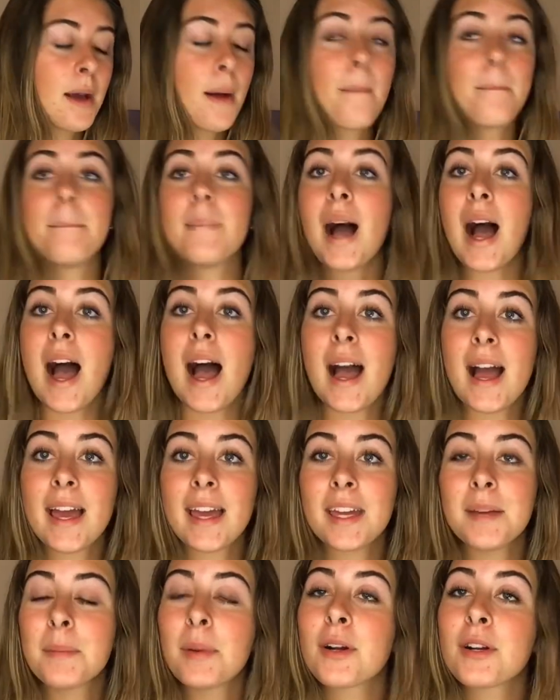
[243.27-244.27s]

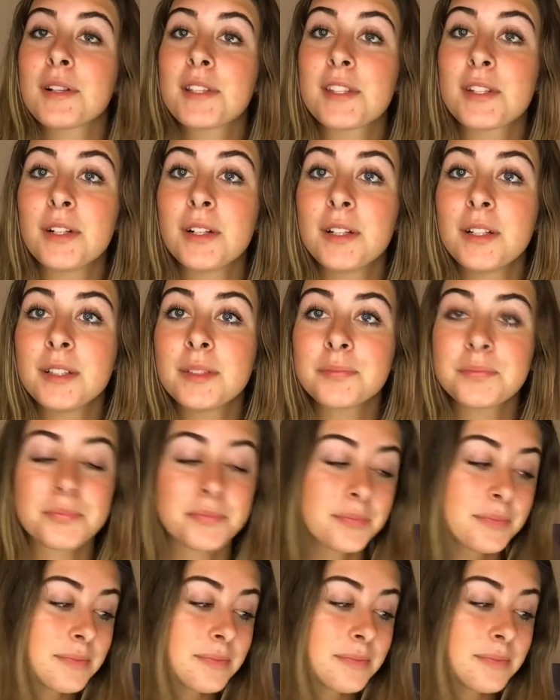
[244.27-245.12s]
My personal